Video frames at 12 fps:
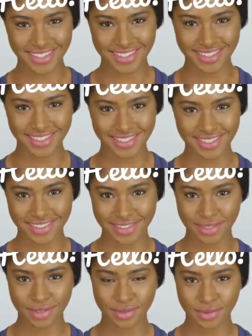our
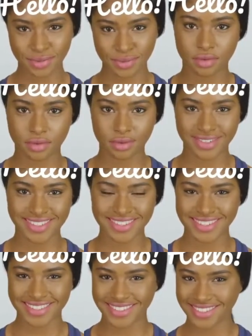instance at that
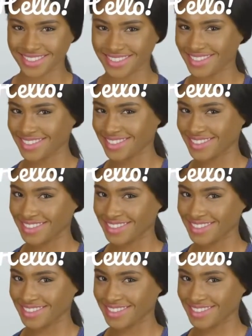particular index.